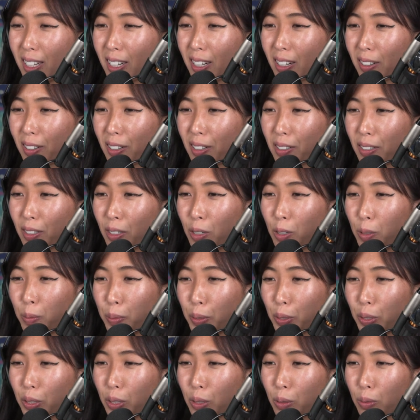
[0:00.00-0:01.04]
All right. Who
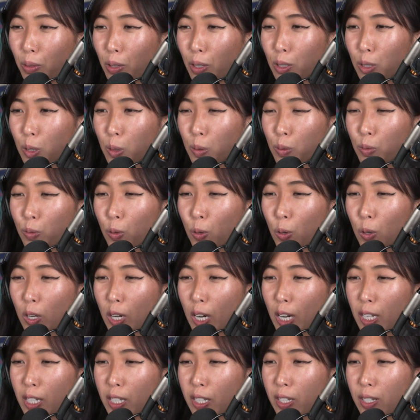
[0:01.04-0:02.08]
built the roads before
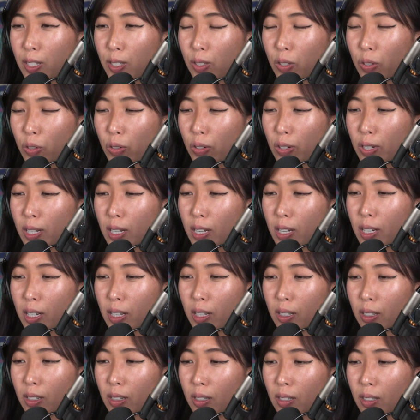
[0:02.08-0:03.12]

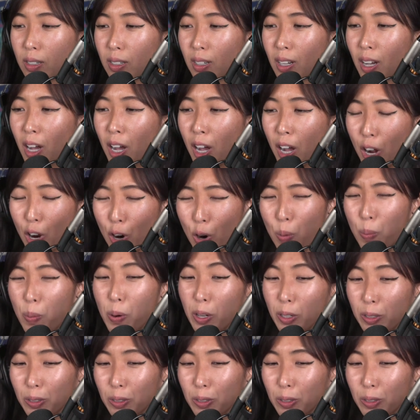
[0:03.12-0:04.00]
1913? Who built